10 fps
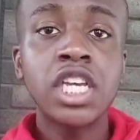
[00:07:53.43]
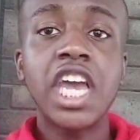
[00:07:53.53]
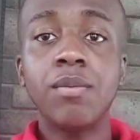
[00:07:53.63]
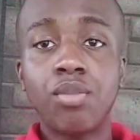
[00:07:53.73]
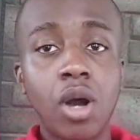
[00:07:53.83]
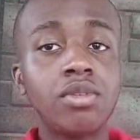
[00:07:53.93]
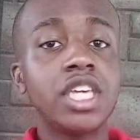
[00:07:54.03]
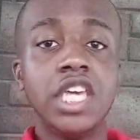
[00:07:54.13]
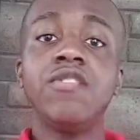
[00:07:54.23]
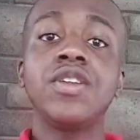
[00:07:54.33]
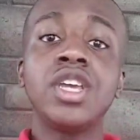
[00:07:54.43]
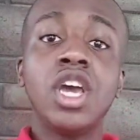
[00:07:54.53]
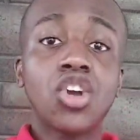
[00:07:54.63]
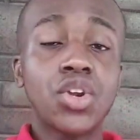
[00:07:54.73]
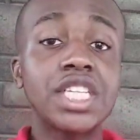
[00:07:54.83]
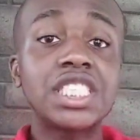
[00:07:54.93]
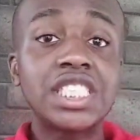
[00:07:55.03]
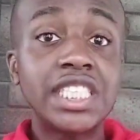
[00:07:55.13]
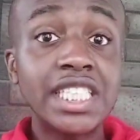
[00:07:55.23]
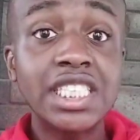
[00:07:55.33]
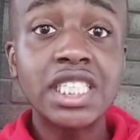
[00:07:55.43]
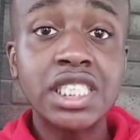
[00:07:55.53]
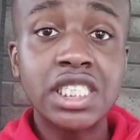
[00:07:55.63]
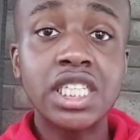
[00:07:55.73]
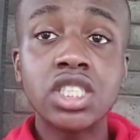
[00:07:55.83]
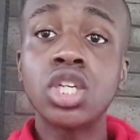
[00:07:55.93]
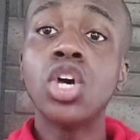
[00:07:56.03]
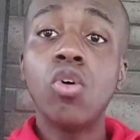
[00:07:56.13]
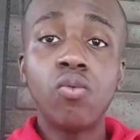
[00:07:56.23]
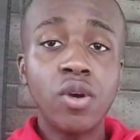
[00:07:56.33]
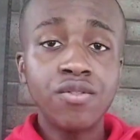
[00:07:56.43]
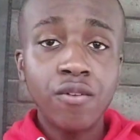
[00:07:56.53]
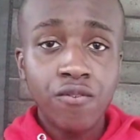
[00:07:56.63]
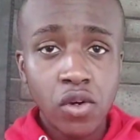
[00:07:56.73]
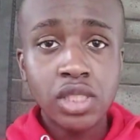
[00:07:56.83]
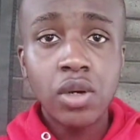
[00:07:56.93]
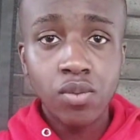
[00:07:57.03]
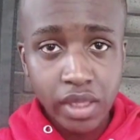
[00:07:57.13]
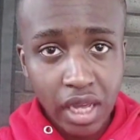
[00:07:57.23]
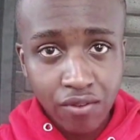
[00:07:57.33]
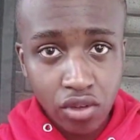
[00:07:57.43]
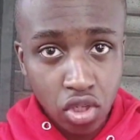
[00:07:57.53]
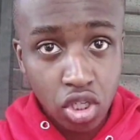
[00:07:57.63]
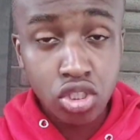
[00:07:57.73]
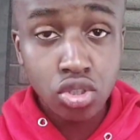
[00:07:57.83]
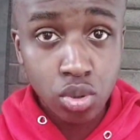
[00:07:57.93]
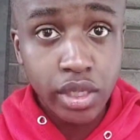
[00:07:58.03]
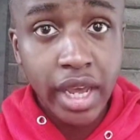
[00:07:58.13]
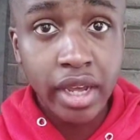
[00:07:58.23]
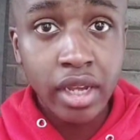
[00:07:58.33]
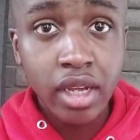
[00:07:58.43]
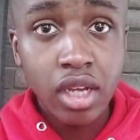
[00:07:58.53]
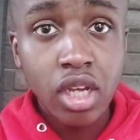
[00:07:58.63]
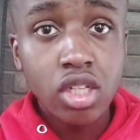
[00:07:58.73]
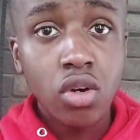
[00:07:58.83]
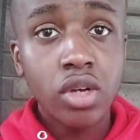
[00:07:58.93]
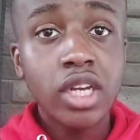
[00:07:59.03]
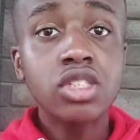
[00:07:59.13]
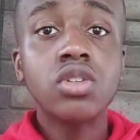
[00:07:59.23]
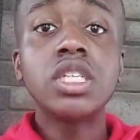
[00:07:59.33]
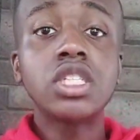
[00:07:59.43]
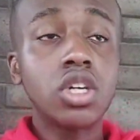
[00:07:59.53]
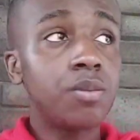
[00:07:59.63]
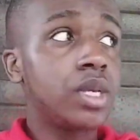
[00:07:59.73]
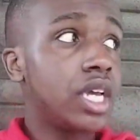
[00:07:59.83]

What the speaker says: and probably even create sentences with the verse that we have learned today. Okay, so this is going to